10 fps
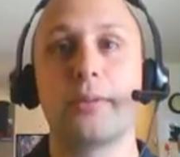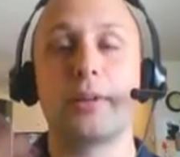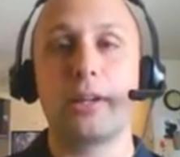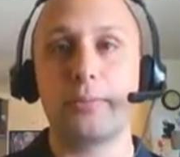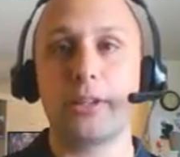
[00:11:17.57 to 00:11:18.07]
them
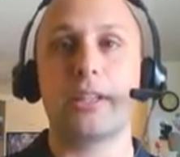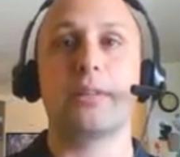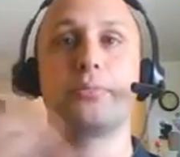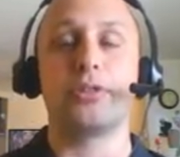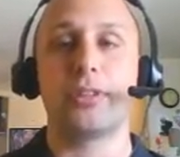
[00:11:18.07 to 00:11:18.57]
get up there, let
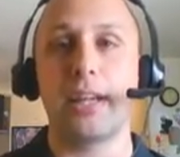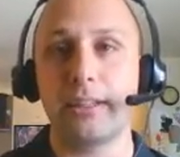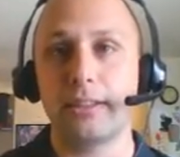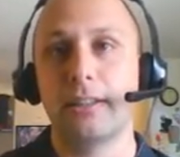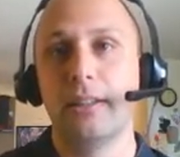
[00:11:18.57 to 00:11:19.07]
them
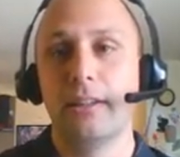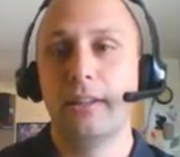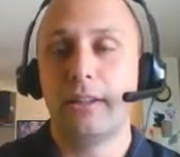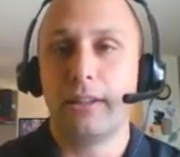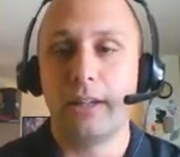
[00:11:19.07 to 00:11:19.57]
present.
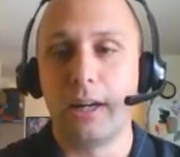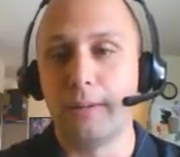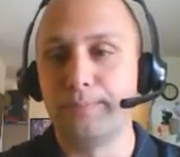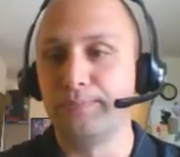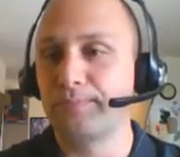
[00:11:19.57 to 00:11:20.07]

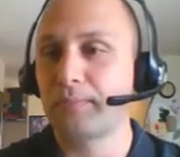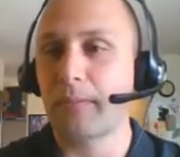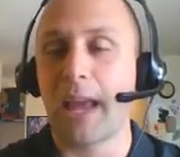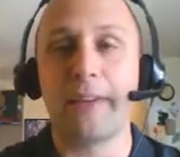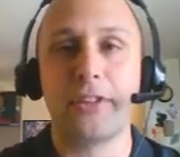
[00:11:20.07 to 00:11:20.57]

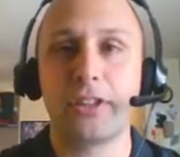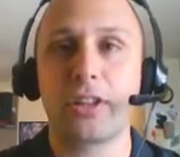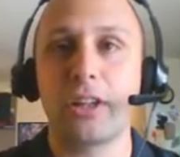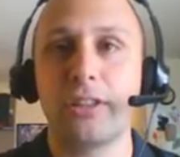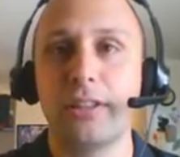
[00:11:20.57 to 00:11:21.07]
Have
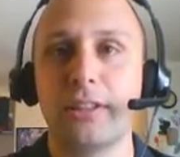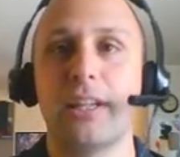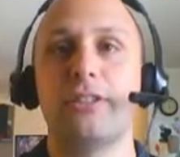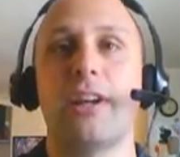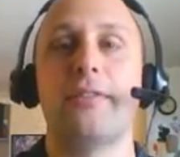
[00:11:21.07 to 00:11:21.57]
discussions,
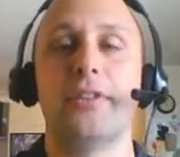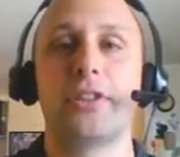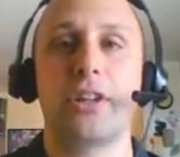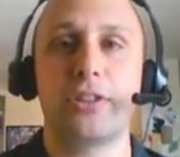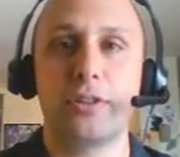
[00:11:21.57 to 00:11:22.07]
and as you're having
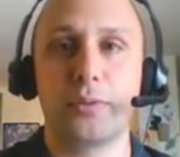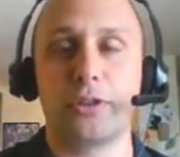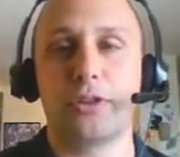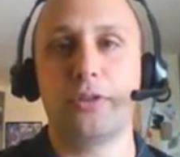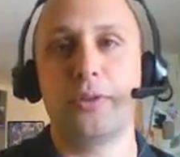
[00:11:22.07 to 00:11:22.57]
discussions with
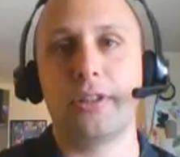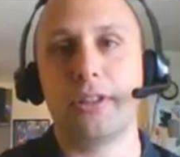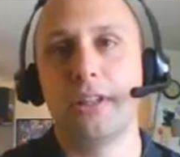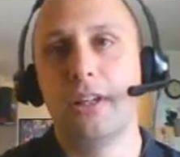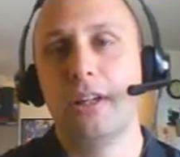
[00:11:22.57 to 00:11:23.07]
the
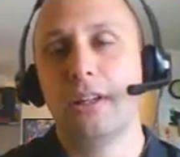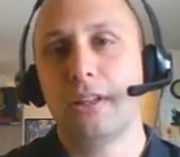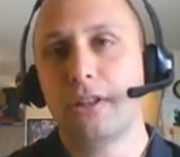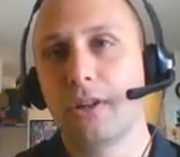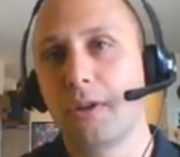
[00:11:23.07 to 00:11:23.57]
students,
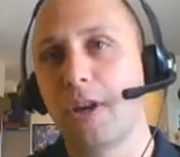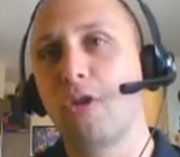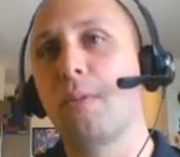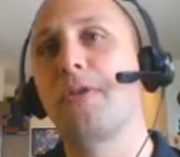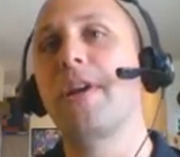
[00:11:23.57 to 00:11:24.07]

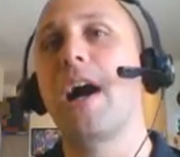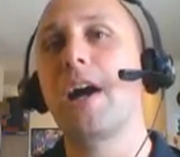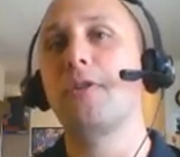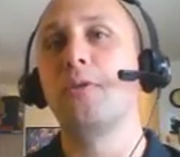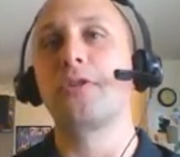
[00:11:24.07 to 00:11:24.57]
incorporate
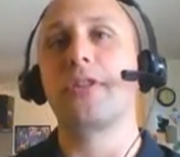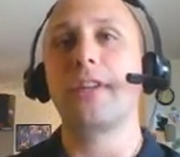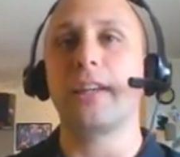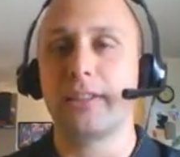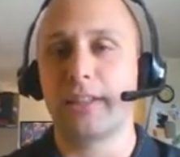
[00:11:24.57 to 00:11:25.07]
higher order
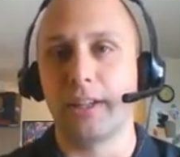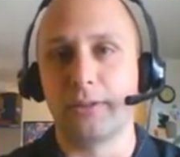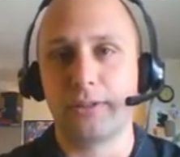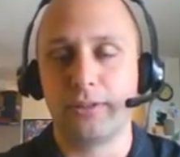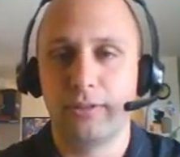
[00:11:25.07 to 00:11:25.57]
thinking skills.